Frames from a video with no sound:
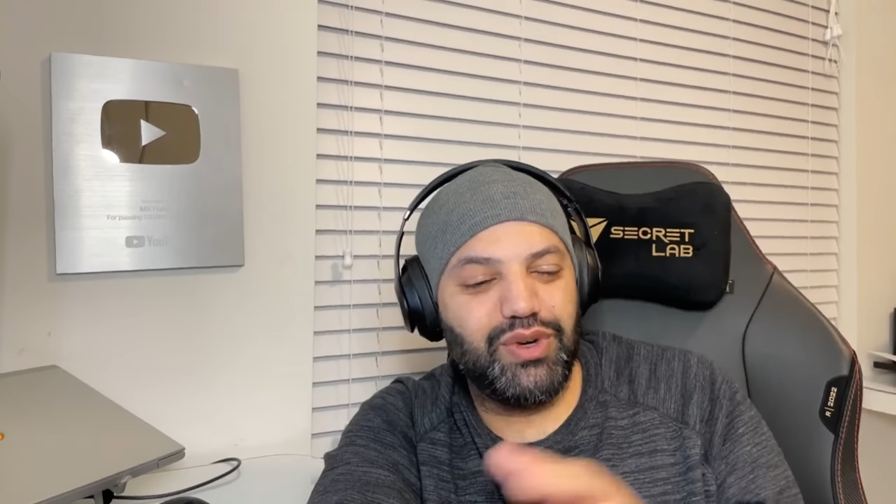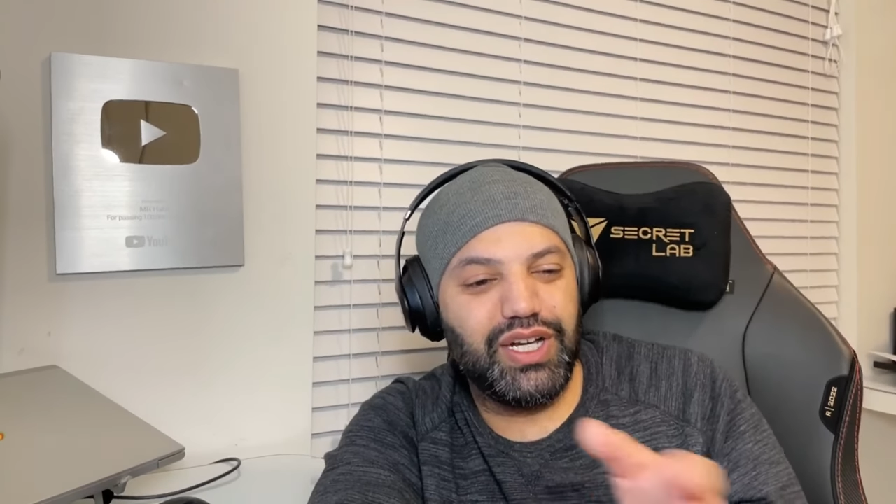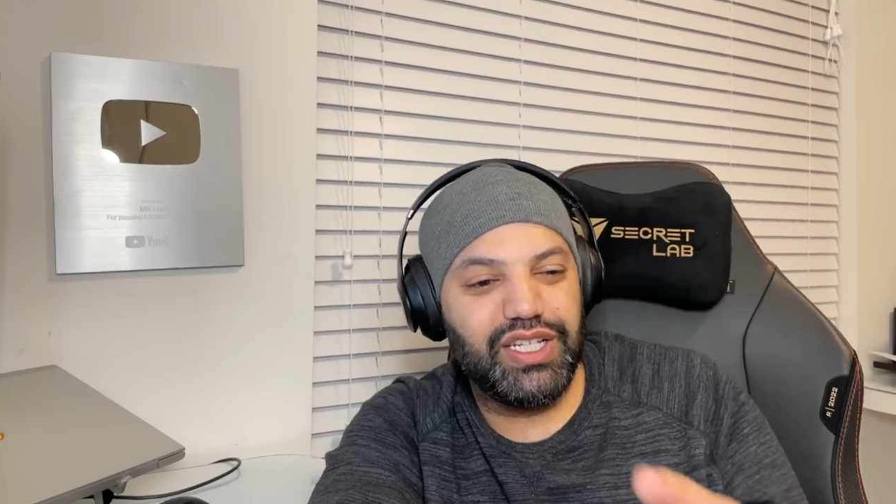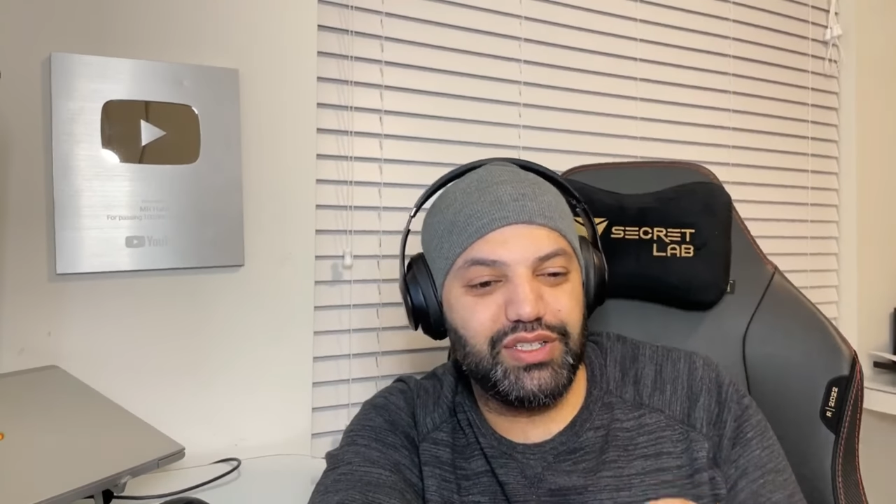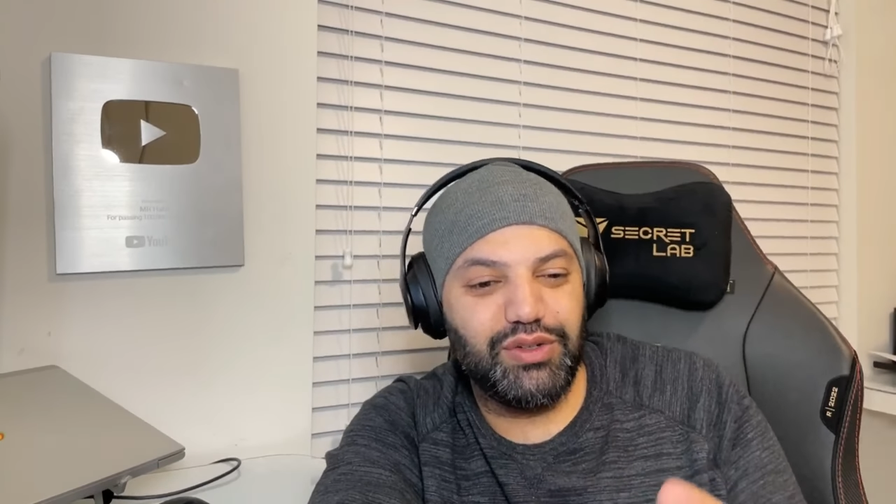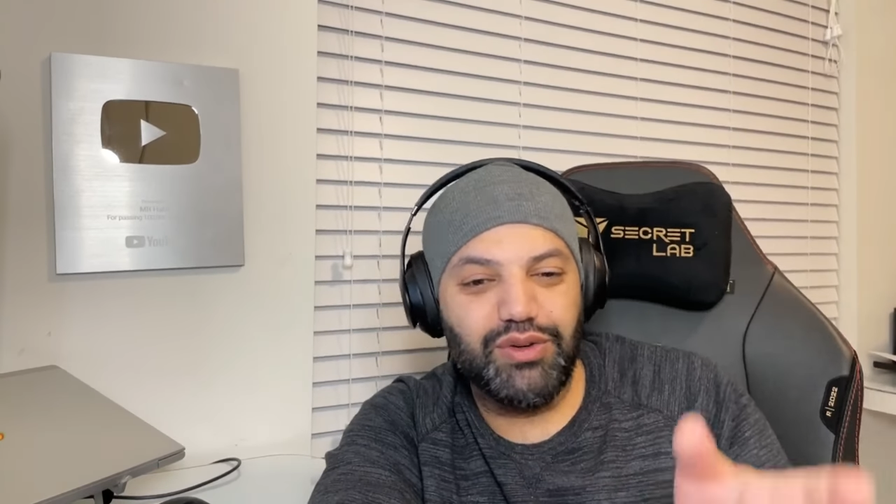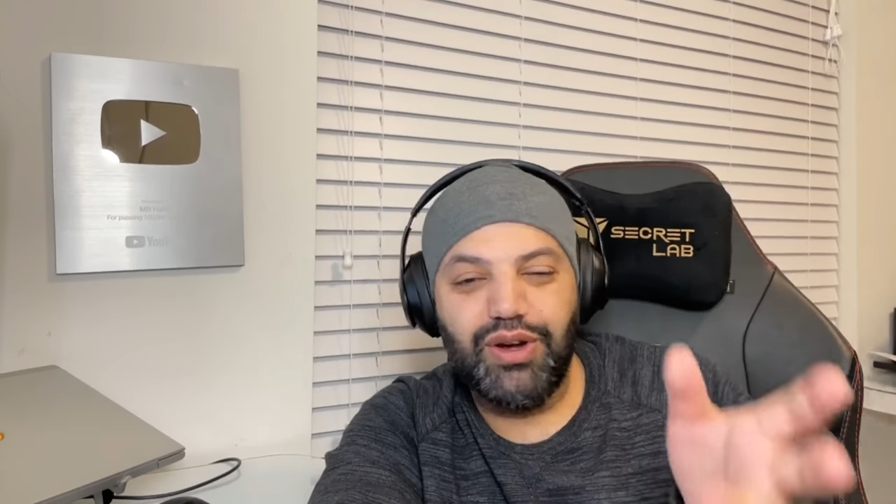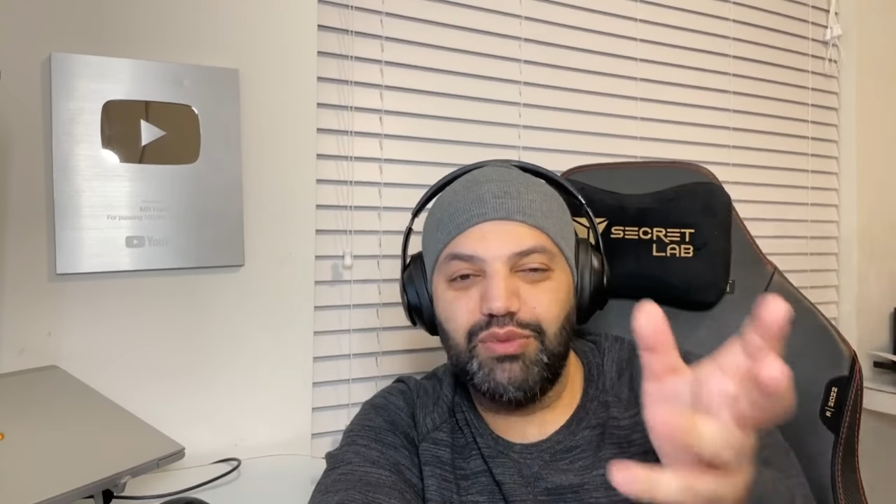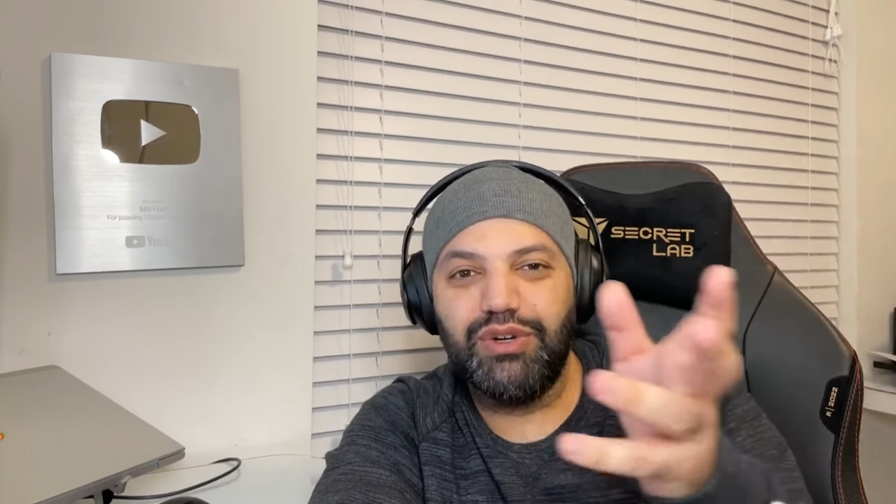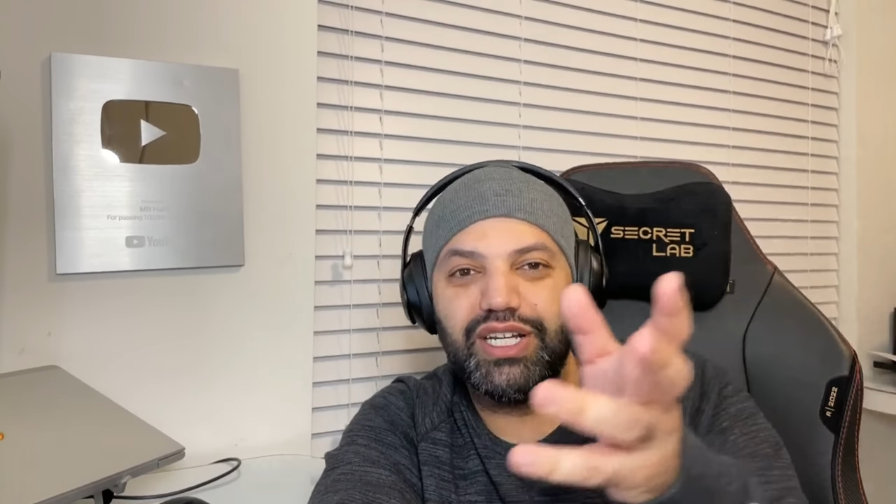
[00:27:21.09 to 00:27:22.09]
where he grew
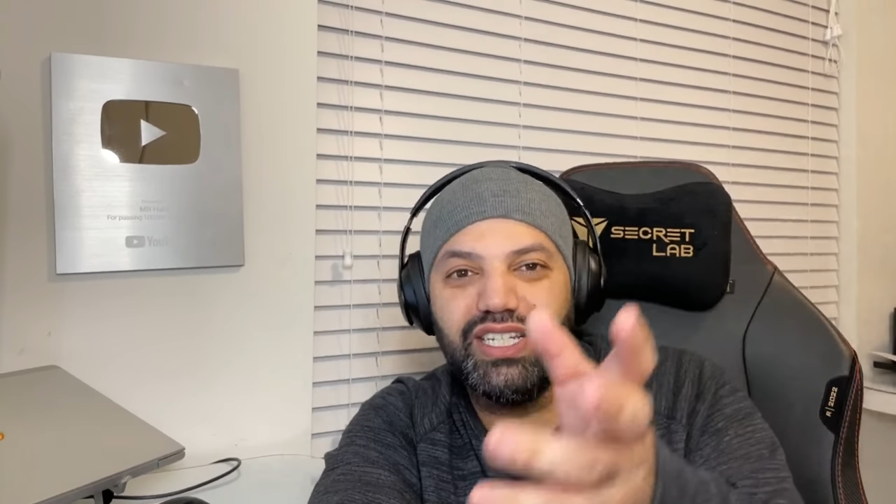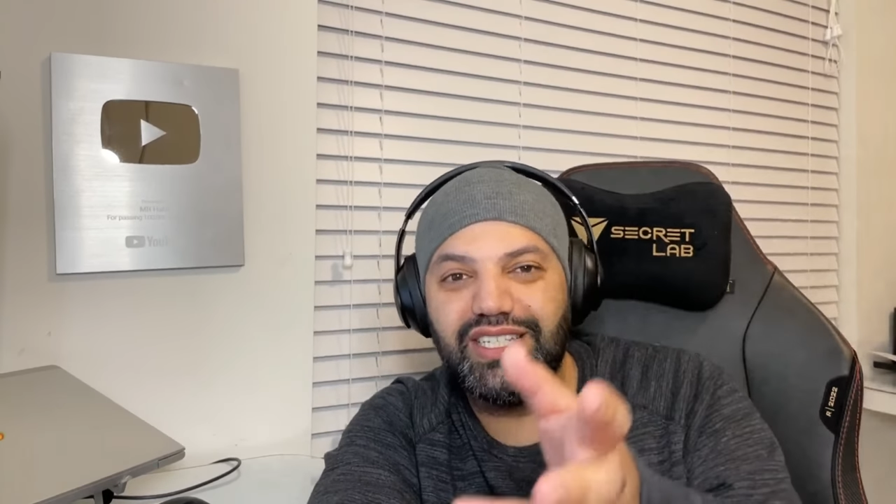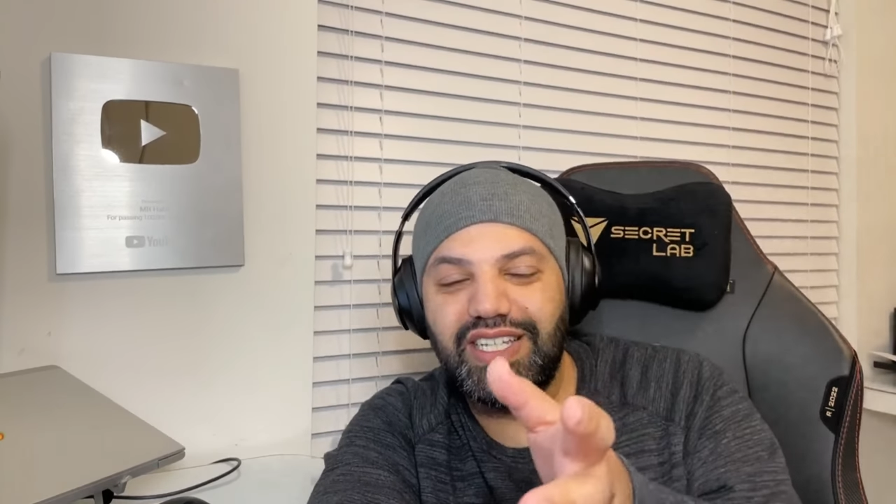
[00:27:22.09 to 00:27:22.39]
up, where his